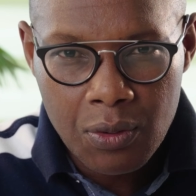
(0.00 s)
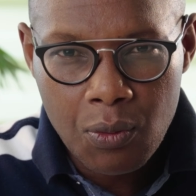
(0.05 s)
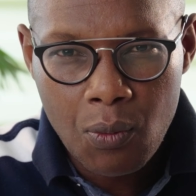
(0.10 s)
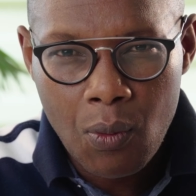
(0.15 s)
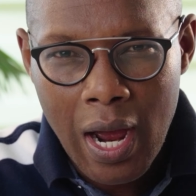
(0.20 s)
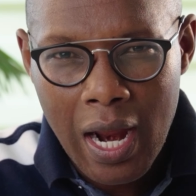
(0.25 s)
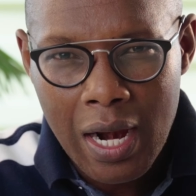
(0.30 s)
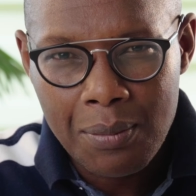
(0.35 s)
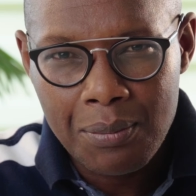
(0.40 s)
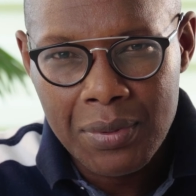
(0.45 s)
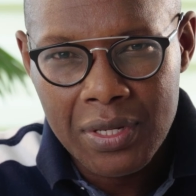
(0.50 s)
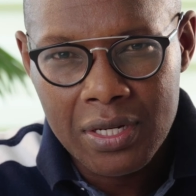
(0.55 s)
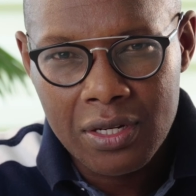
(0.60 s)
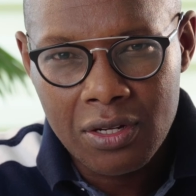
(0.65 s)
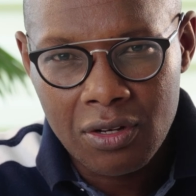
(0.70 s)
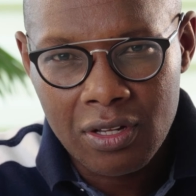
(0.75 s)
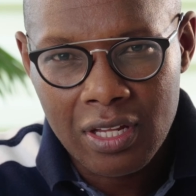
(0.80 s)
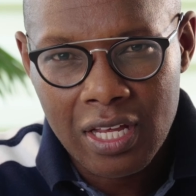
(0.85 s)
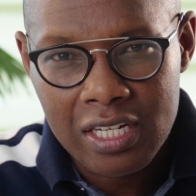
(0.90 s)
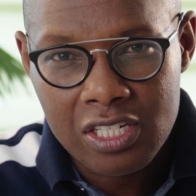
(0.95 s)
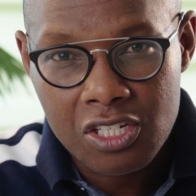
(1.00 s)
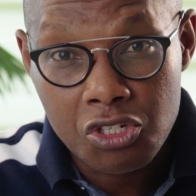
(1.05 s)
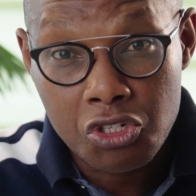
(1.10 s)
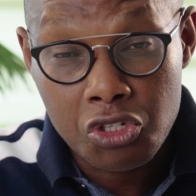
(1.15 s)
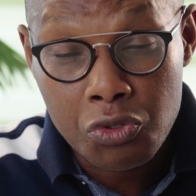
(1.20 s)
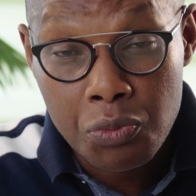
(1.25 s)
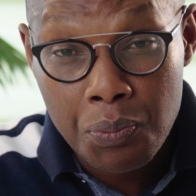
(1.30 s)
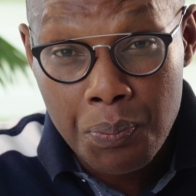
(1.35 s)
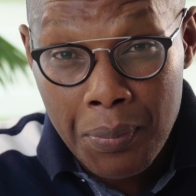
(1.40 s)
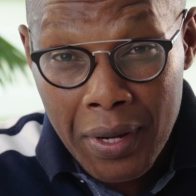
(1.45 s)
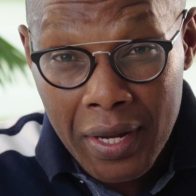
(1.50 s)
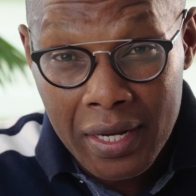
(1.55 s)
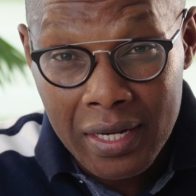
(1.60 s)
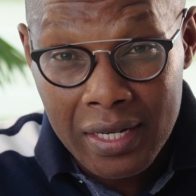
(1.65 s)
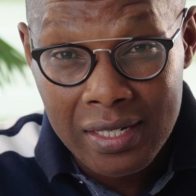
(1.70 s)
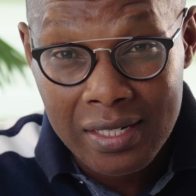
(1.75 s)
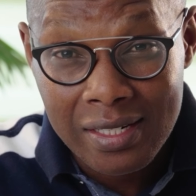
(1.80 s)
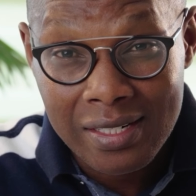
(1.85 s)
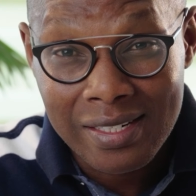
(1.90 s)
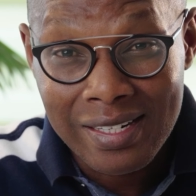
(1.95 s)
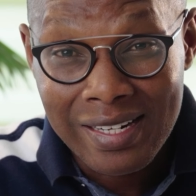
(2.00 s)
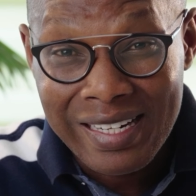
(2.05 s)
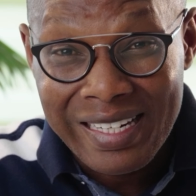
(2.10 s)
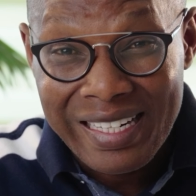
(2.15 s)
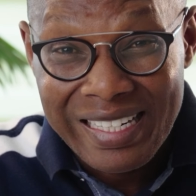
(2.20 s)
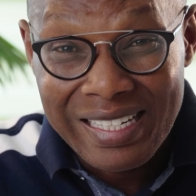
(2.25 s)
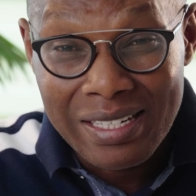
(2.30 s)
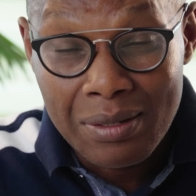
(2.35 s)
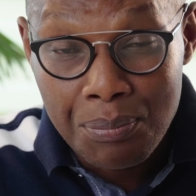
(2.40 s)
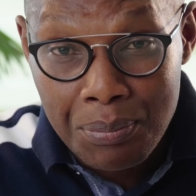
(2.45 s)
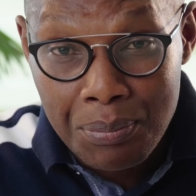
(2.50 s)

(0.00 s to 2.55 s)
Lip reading: 1 million that you spend in